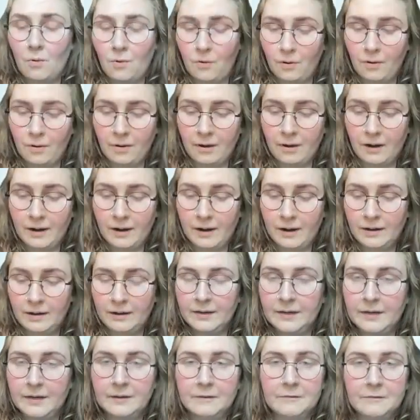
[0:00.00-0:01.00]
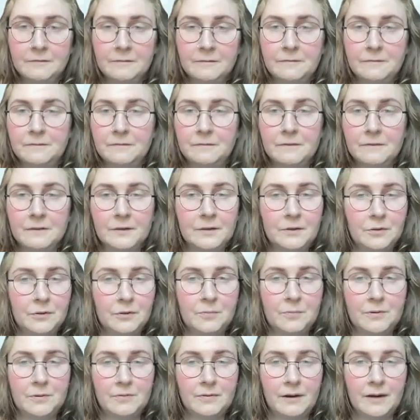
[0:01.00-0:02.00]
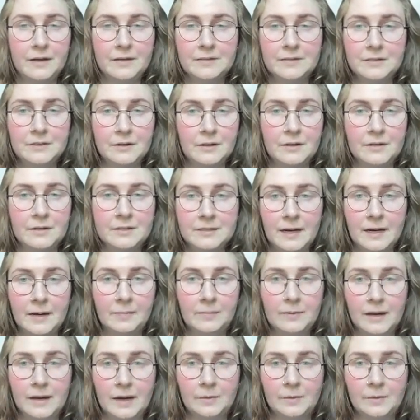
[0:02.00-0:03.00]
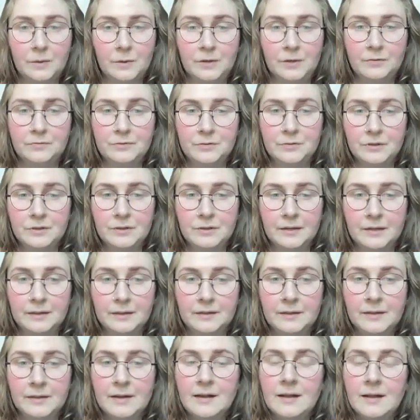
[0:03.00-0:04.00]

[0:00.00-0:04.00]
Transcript: or if you provide certain timeline when you've done it,